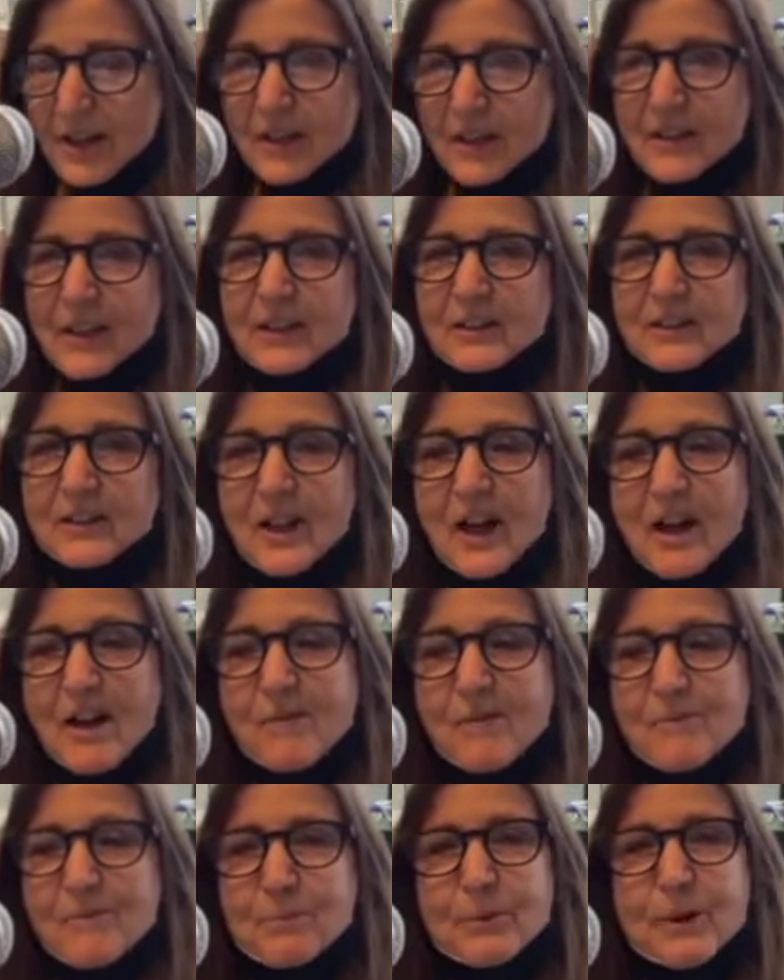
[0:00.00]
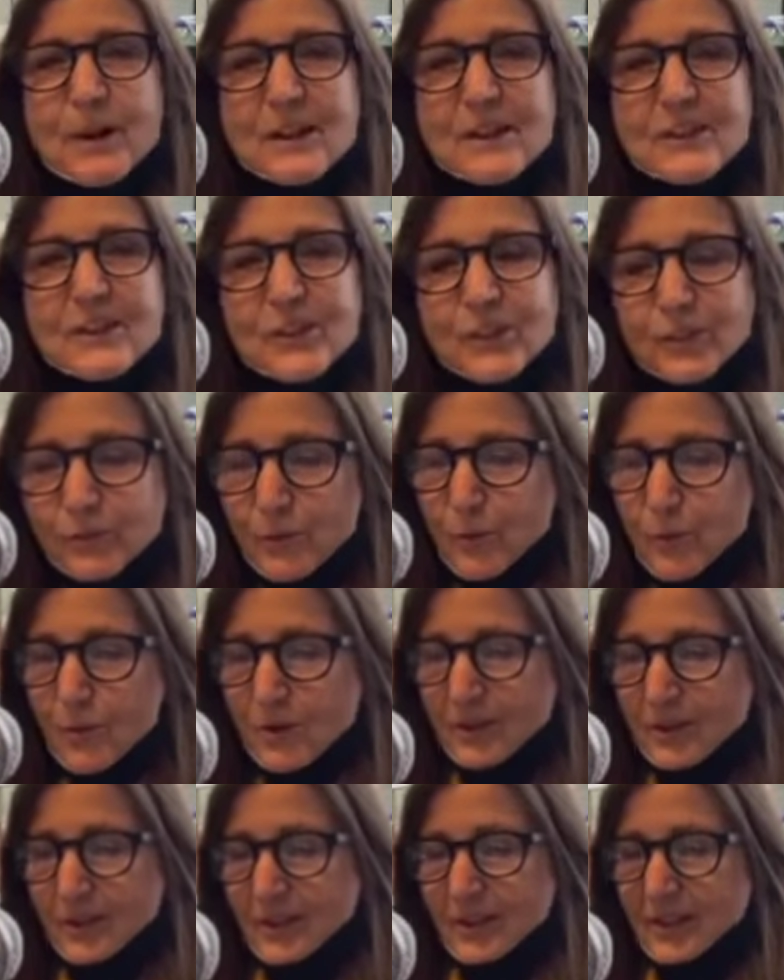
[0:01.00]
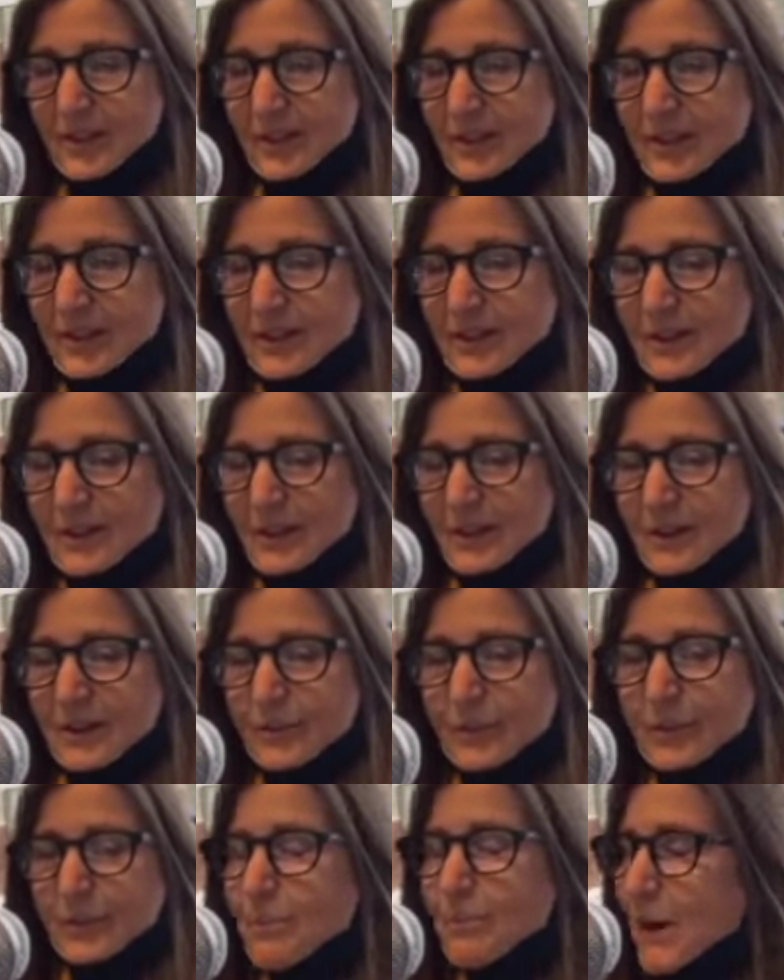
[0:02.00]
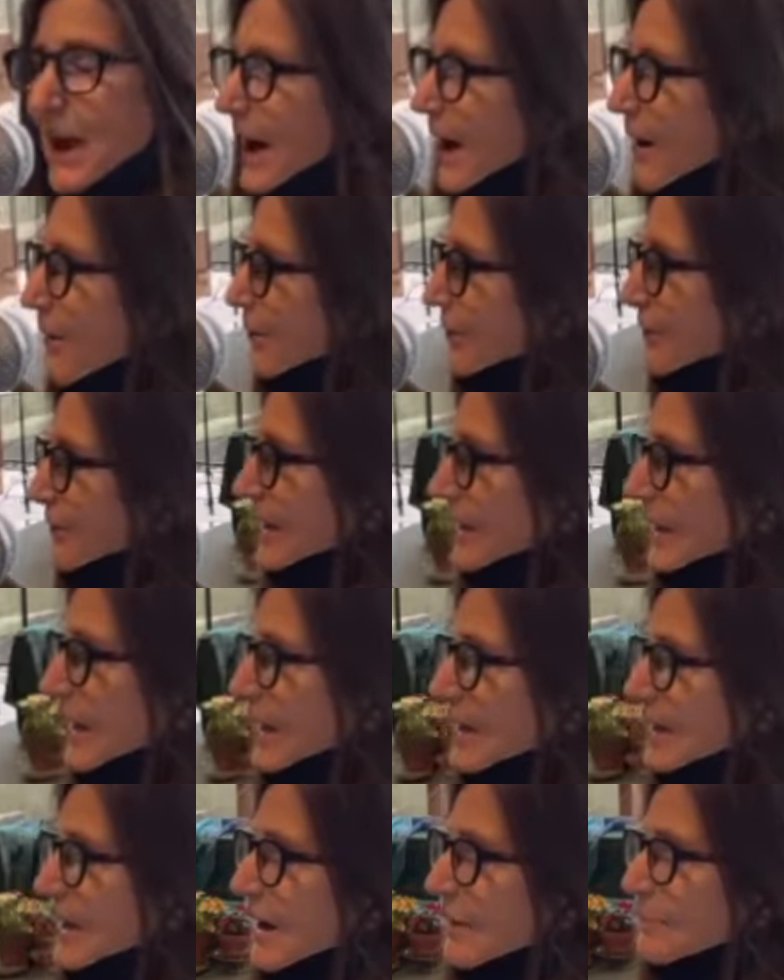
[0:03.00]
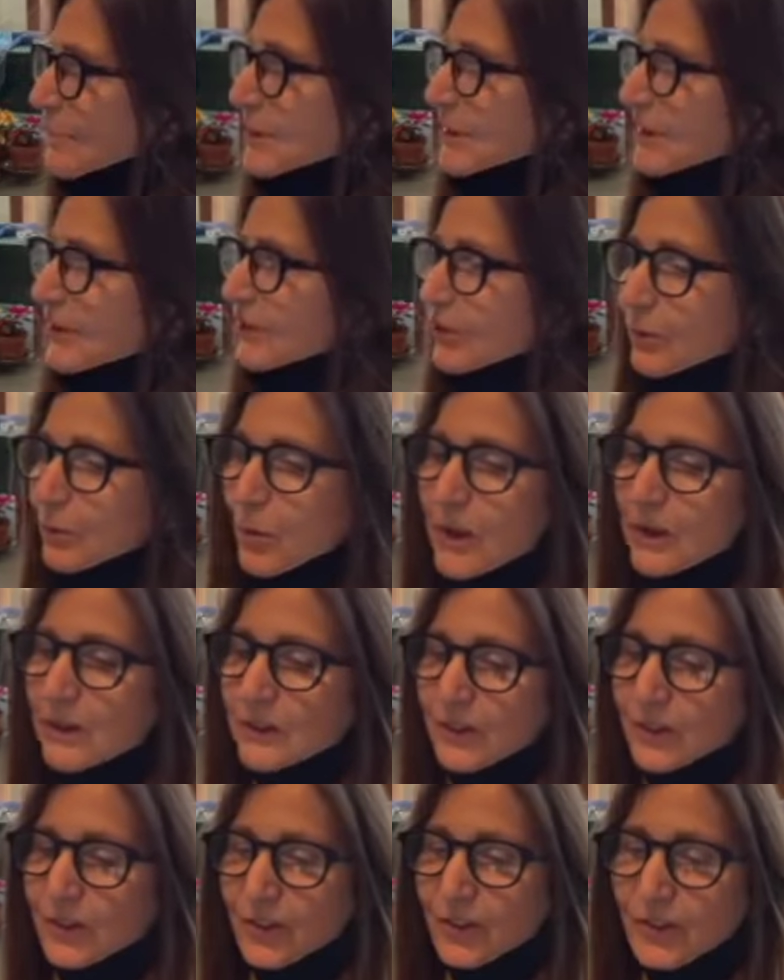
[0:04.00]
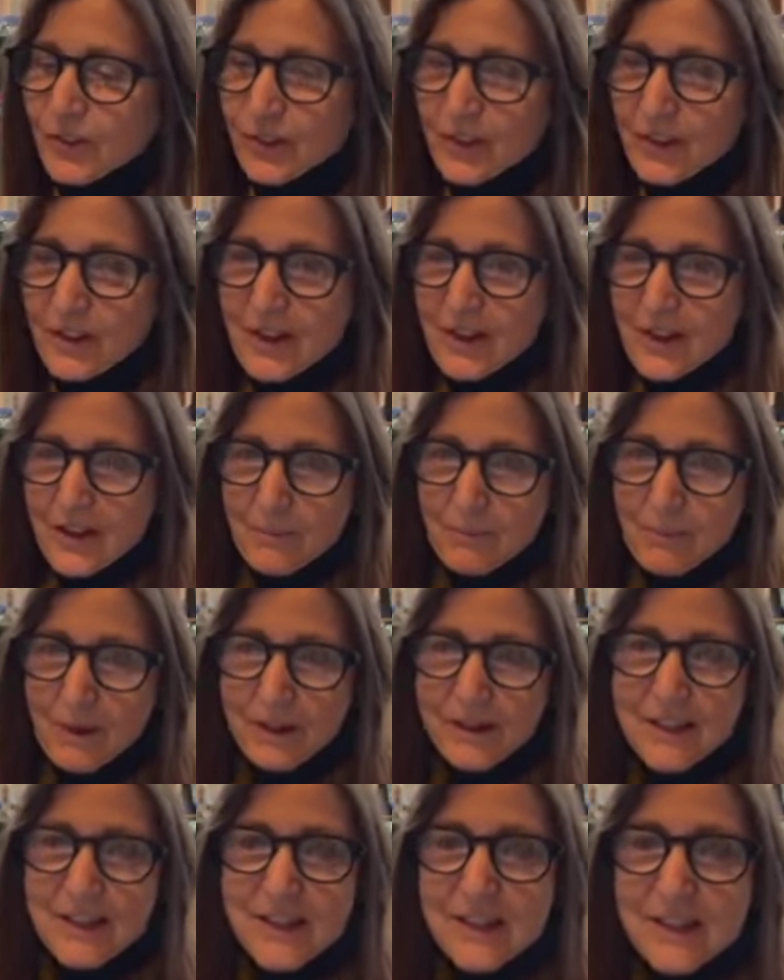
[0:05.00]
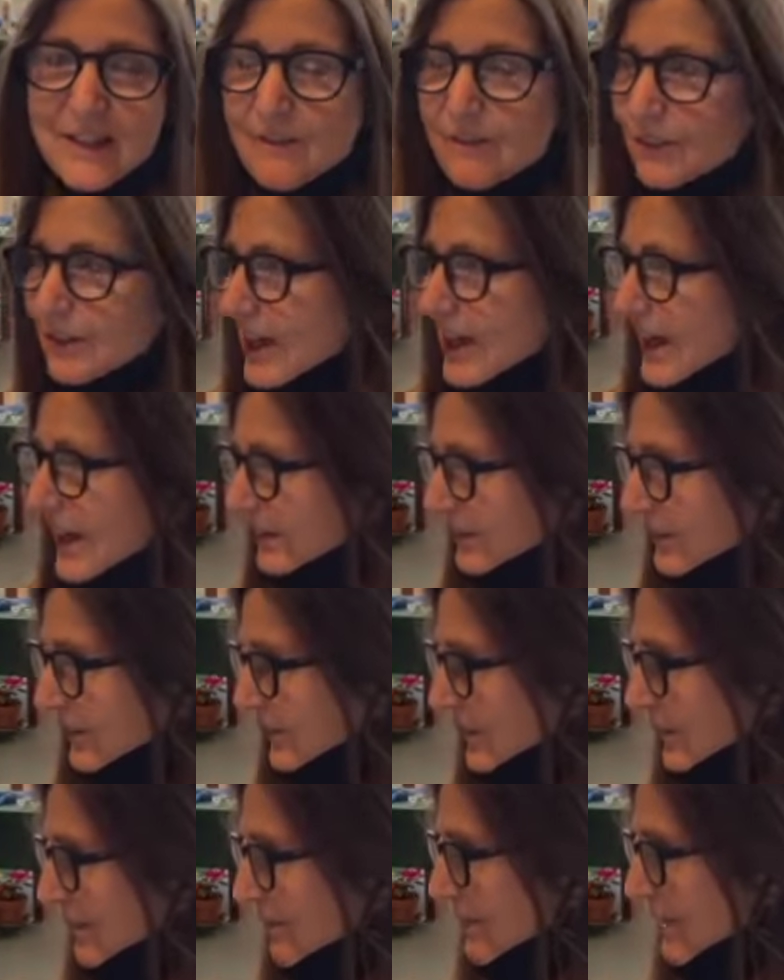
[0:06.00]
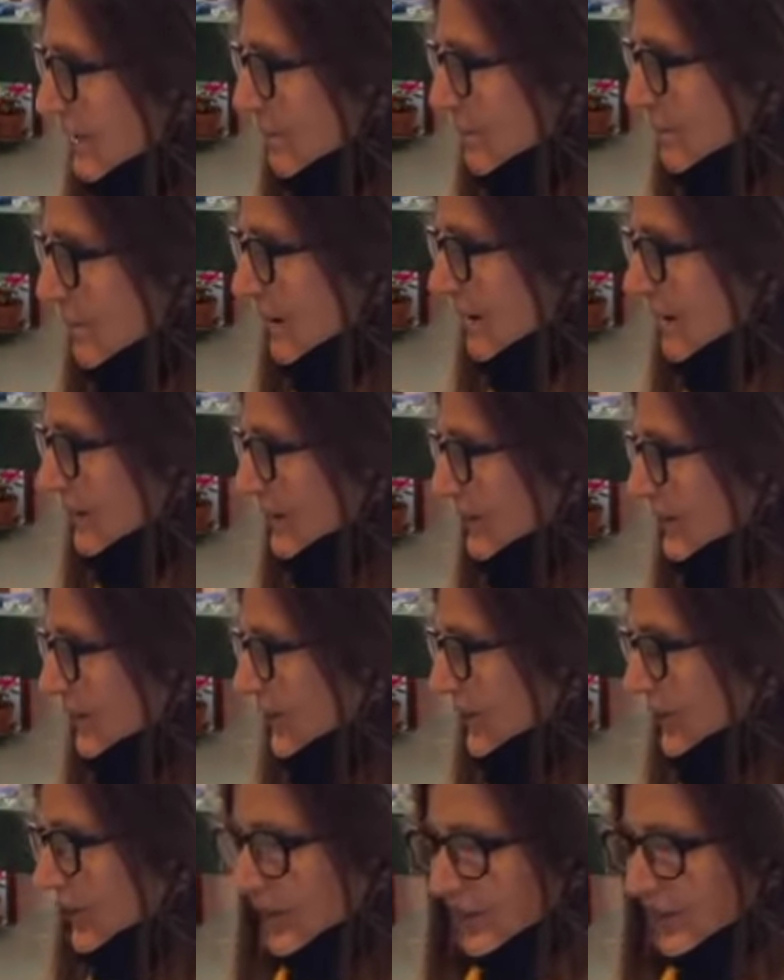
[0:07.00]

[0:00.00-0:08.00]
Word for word: that love breaks forth with a power that cannot be squelched by the evil acts of empires.